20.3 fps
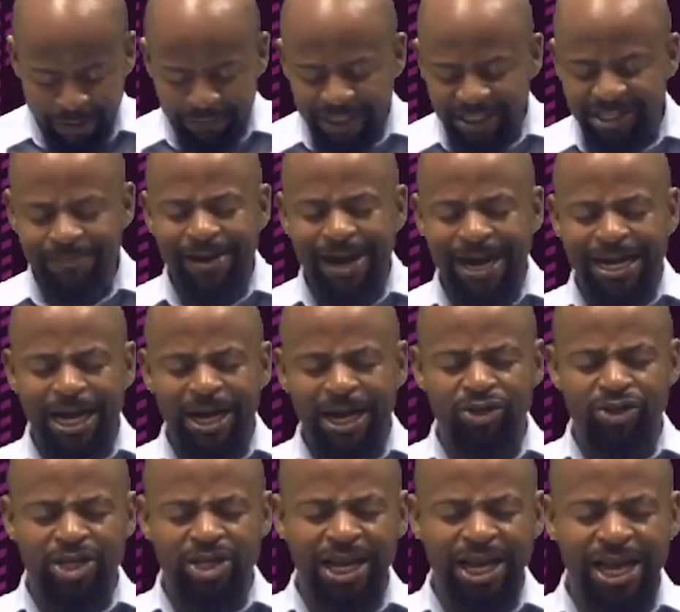Mudimaka,
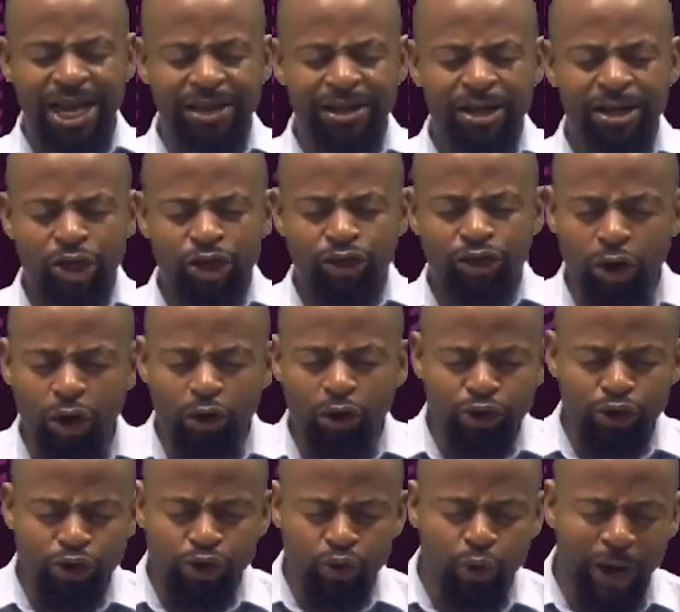lukileng,
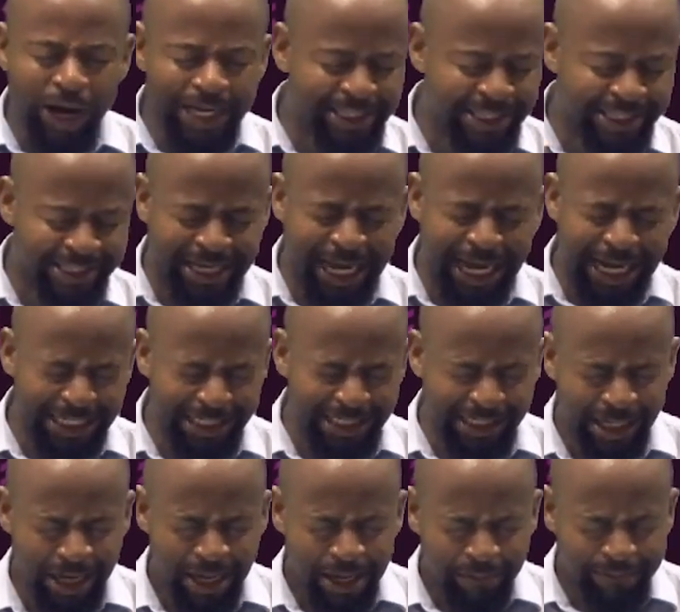those who are
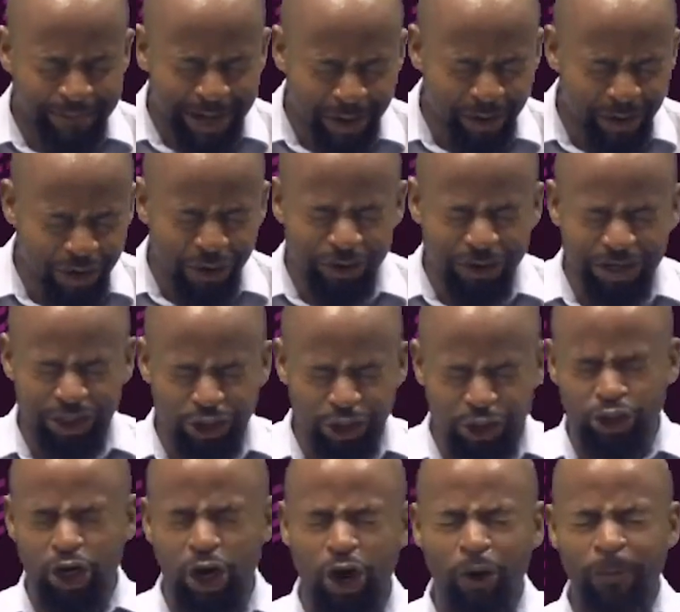discouraged, may we
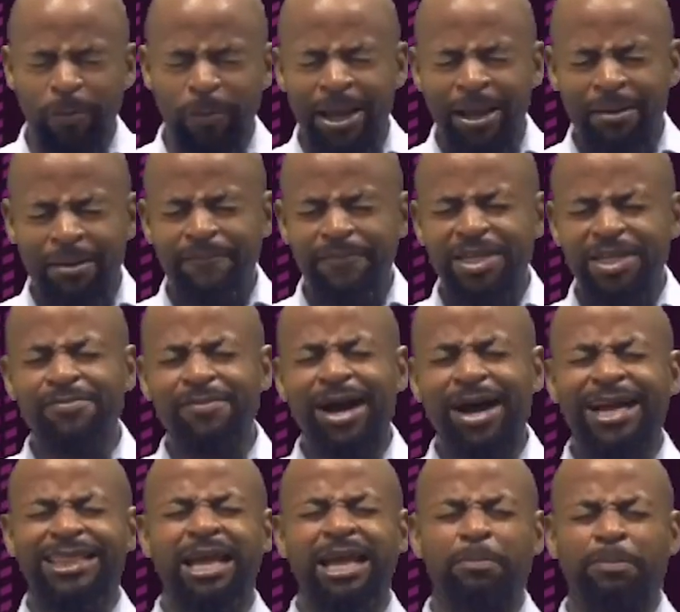restore,
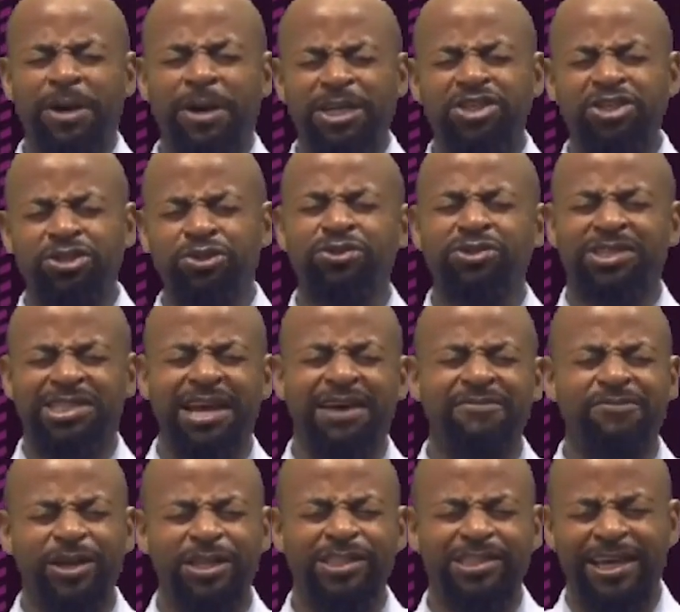Mudimaka, their passion to
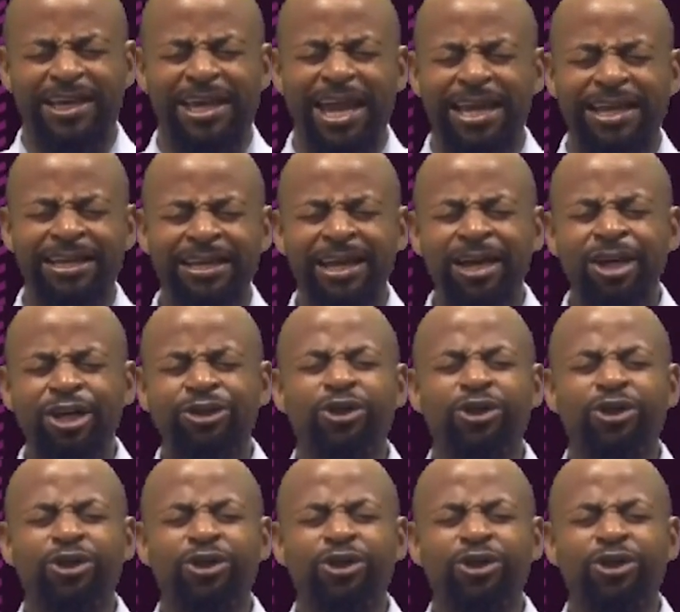serve once again.